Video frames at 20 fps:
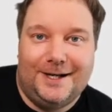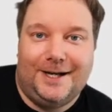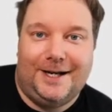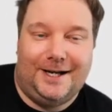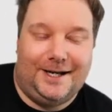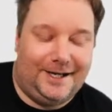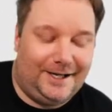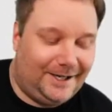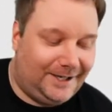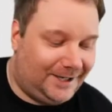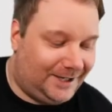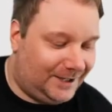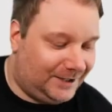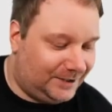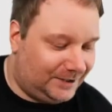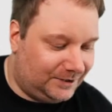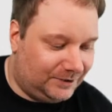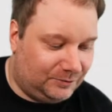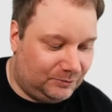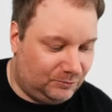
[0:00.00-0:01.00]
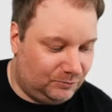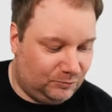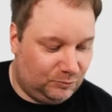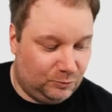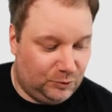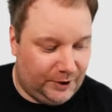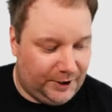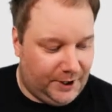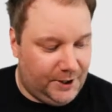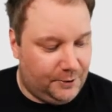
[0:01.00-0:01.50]
And
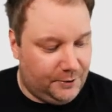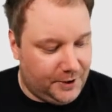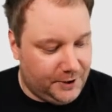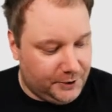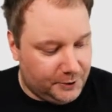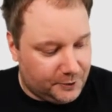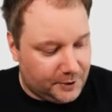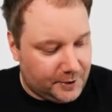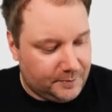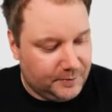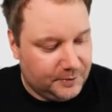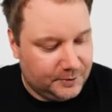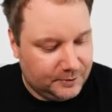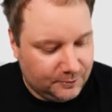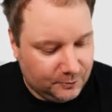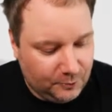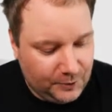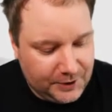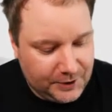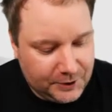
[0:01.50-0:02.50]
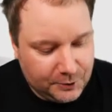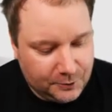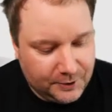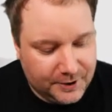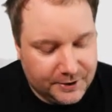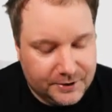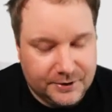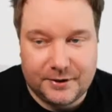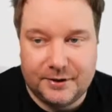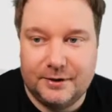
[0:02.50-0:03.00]
here in Europe, we do
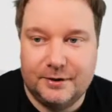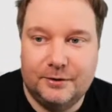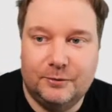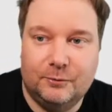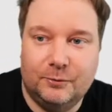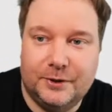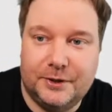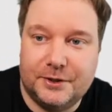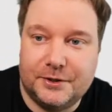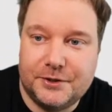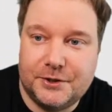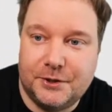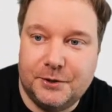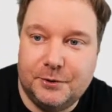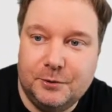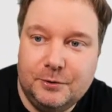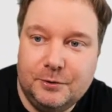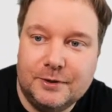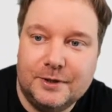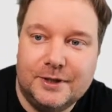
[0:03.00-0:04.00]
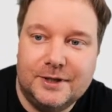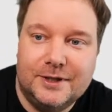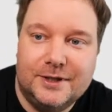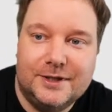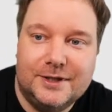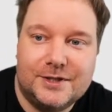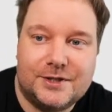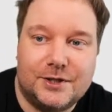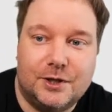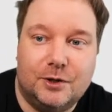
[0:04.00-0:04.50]
it with a two.
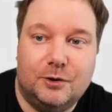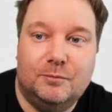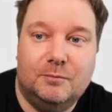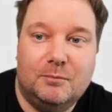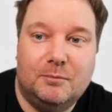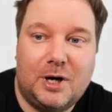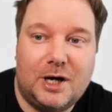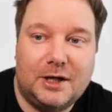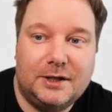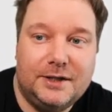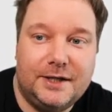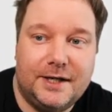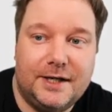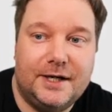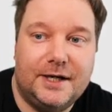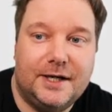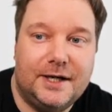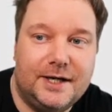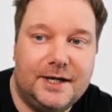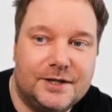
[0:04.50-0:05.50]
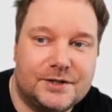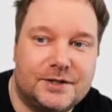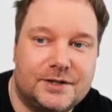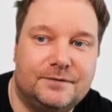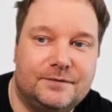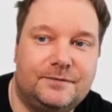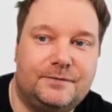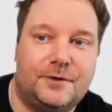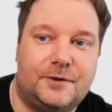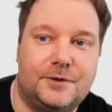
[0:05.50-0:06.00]
So Monday is the
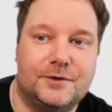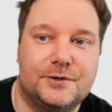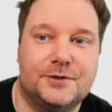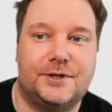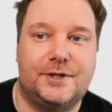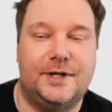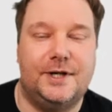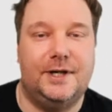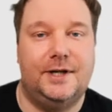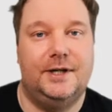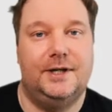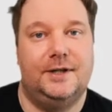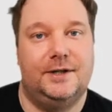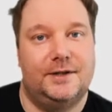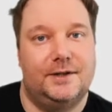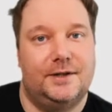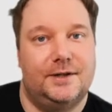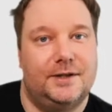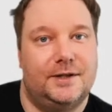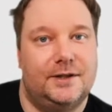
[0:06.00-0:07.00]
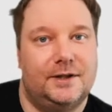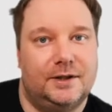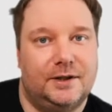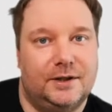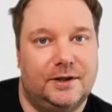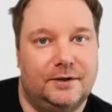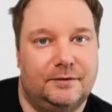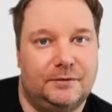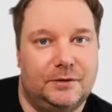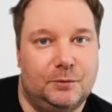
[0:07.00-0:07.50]
first day
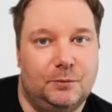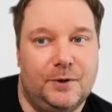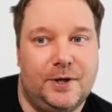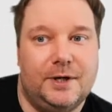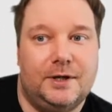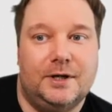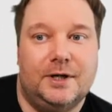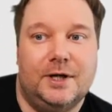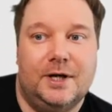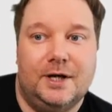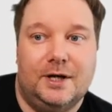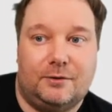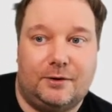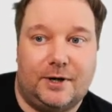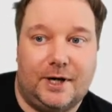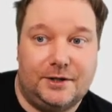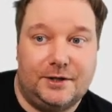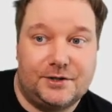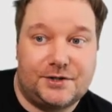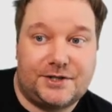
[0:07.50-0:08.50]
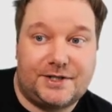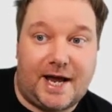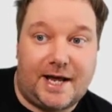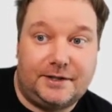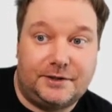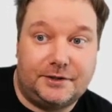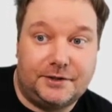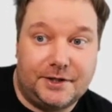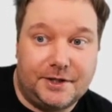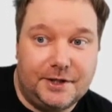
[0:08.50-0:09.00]
of the week, right? And
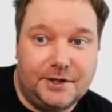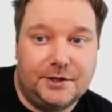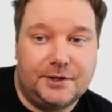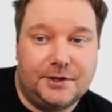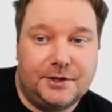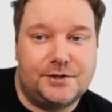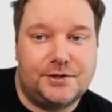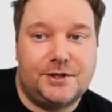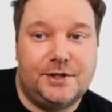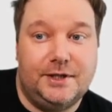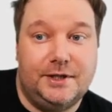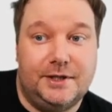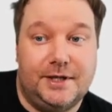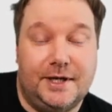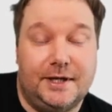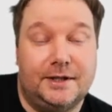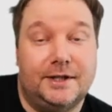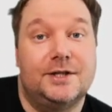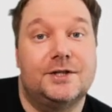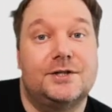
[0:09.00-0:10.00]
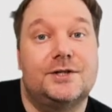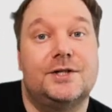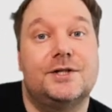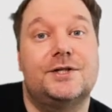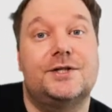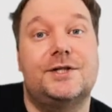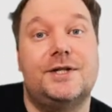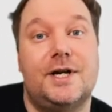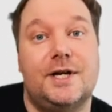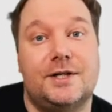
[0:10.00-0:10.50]
Saturday, you can see then, is the
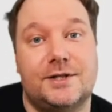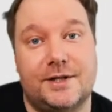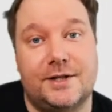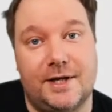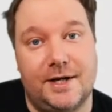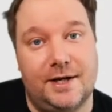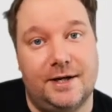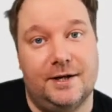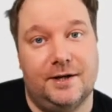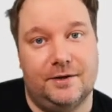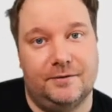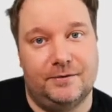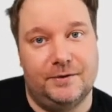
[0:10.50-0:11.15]
sixth day of the